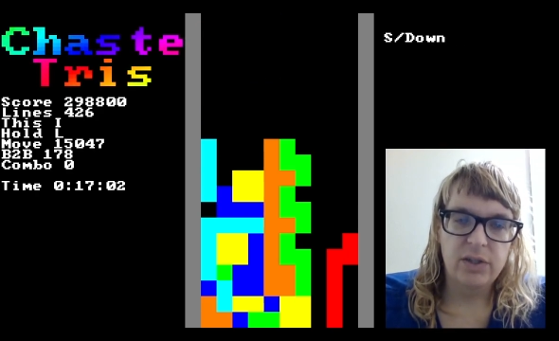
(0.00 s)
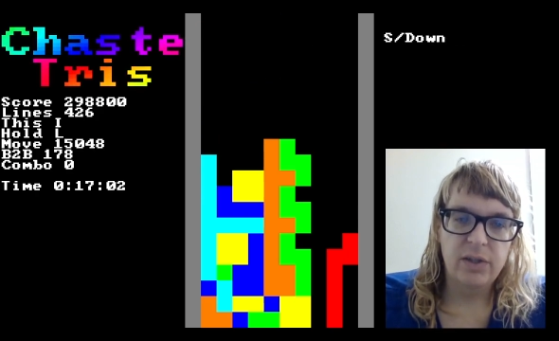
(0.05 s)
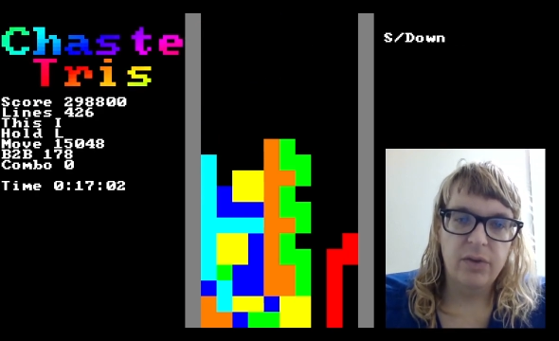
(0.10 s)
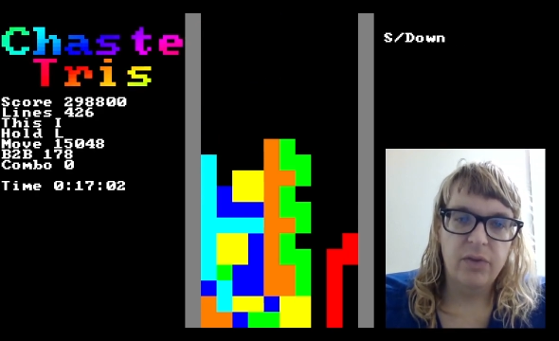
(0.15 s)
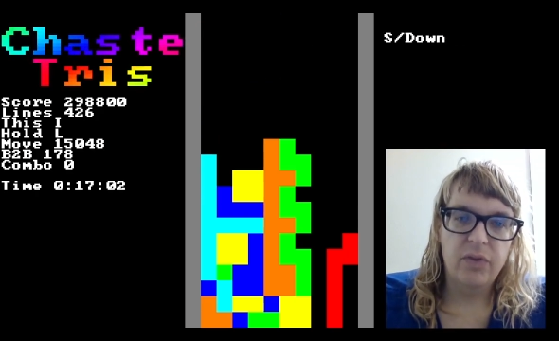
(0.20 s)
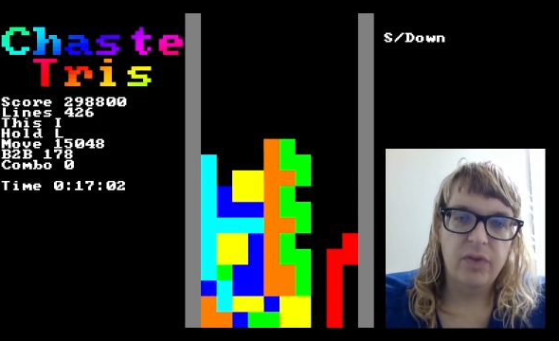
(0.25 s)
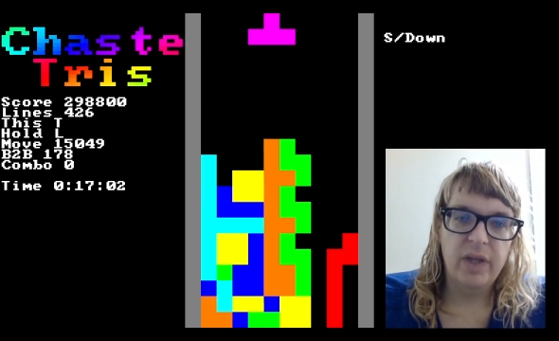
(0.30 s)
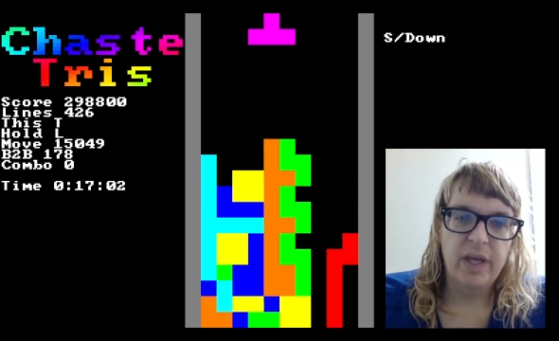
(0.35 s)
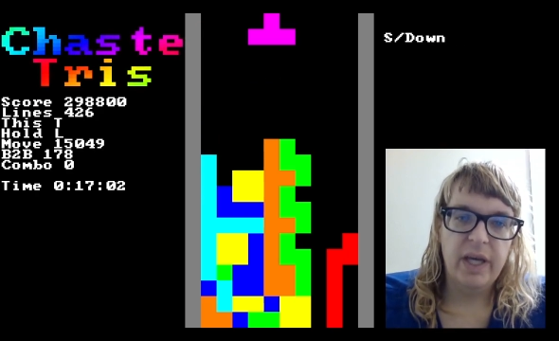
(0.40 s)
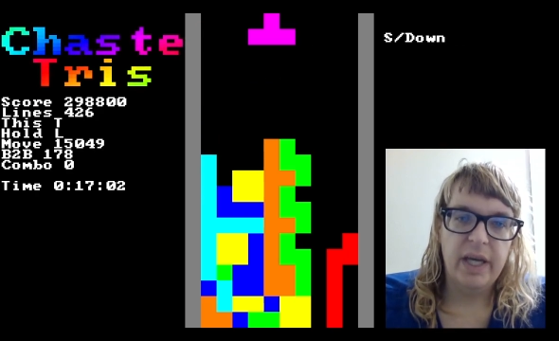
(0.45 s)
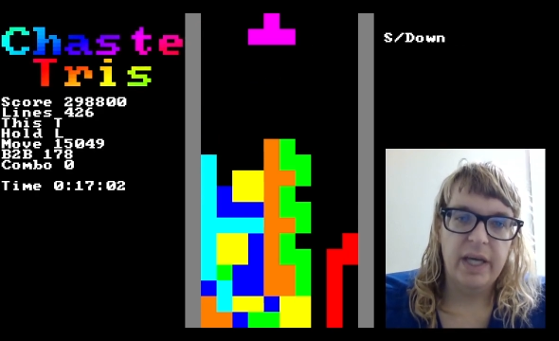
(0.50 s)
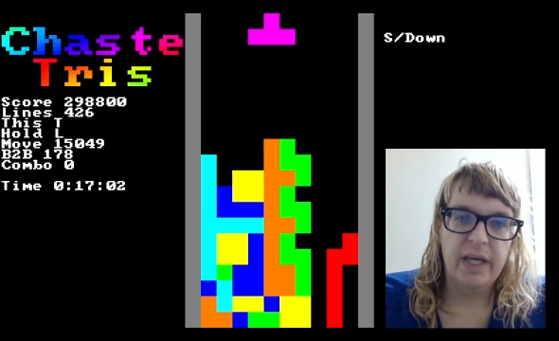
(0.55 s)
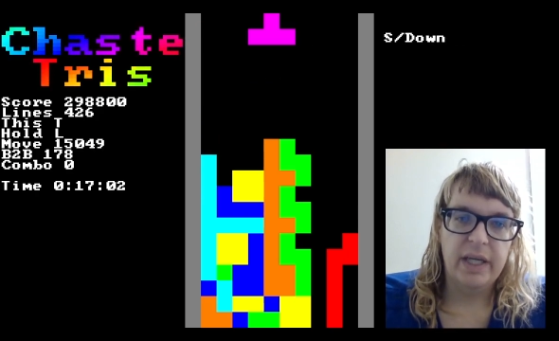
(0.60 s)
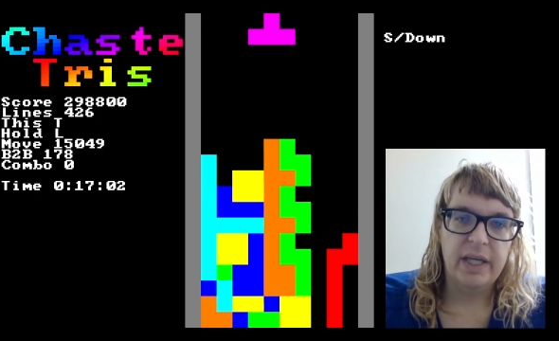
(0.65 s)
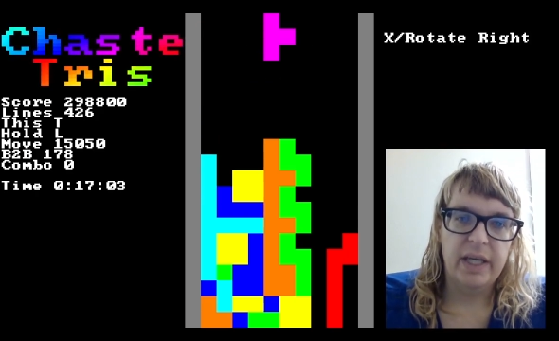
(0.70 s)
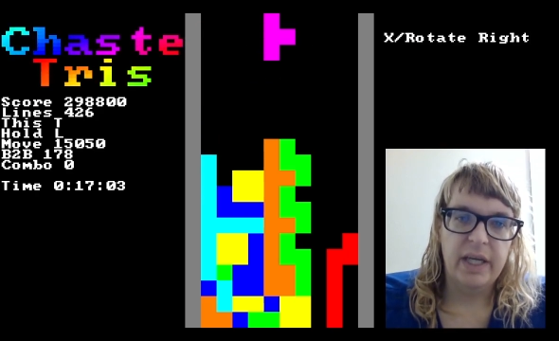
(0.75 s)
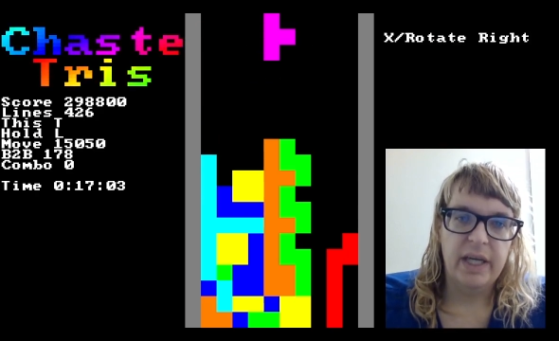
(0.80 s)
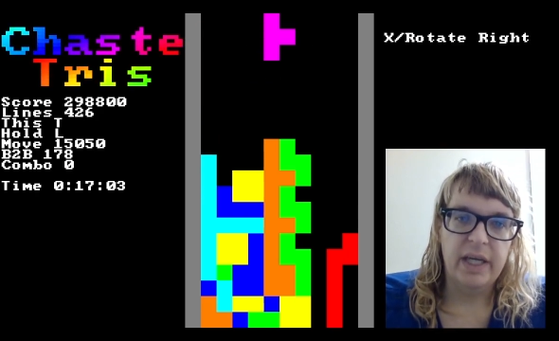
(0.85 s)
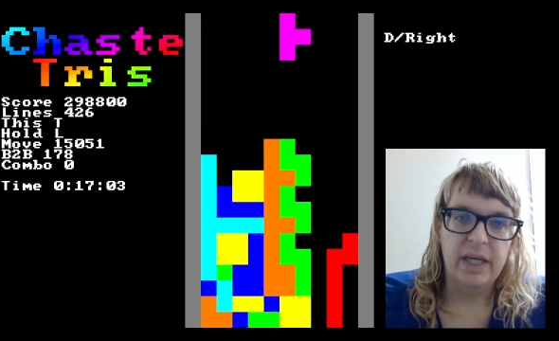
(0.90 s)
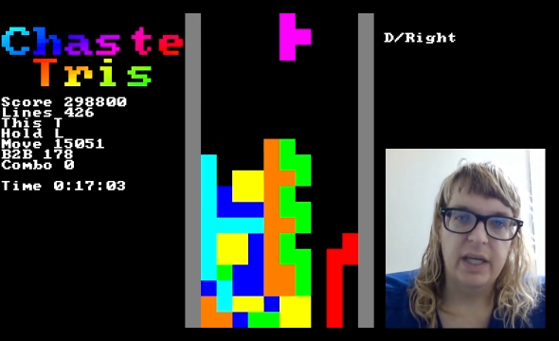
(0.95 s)
the
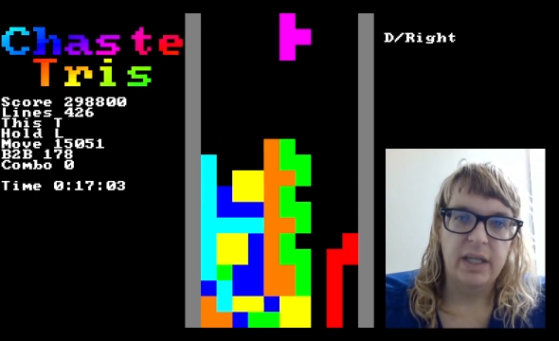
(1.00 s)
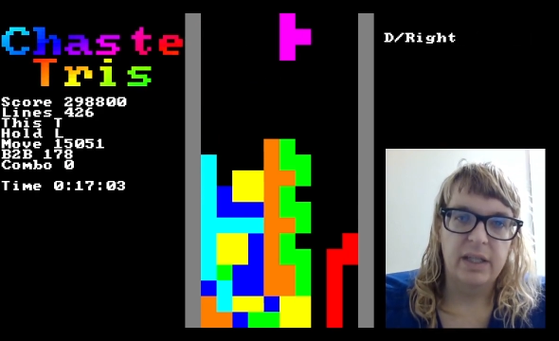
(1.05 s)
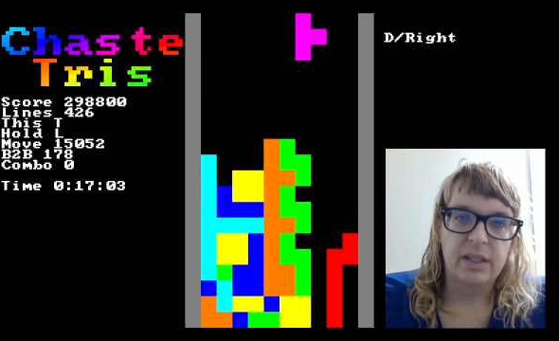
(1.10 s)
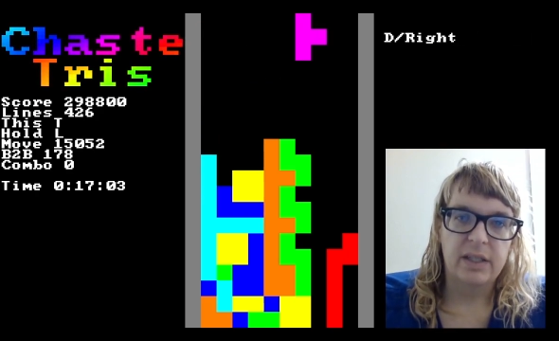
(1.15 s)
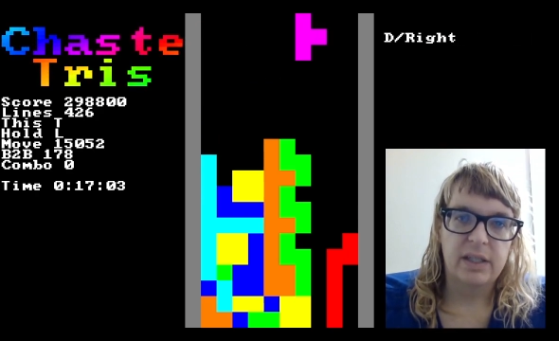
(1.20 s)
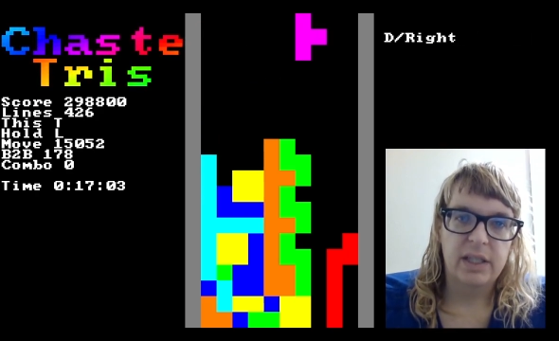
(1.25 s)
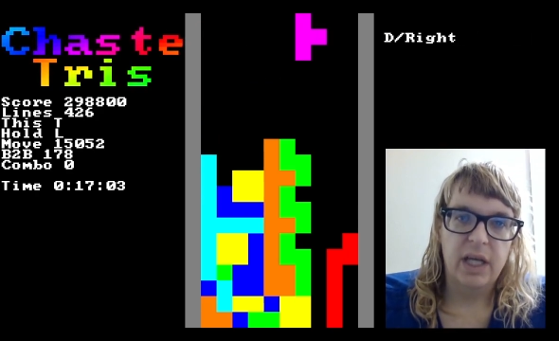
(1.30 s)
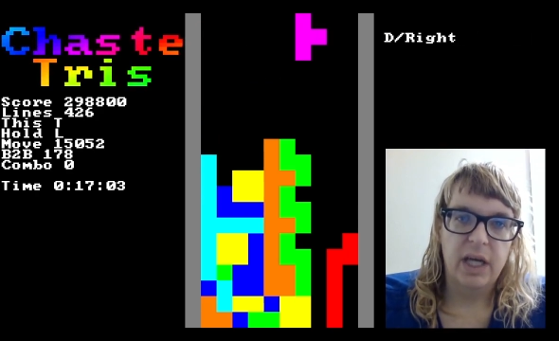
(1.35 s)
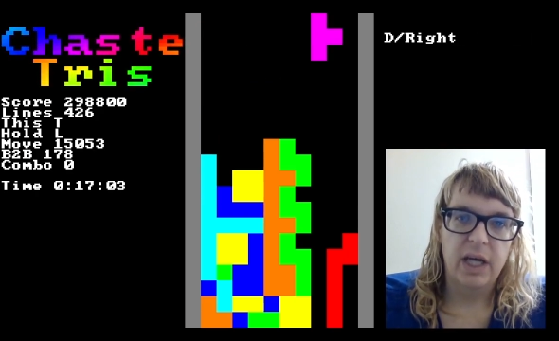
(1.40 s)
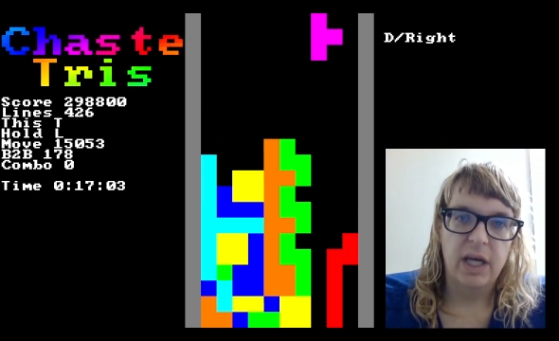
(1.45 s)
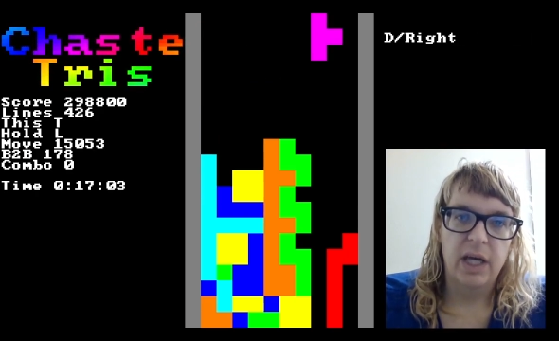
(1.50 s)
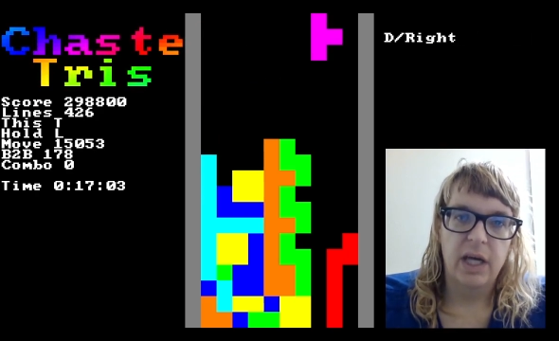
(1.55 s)
thing: is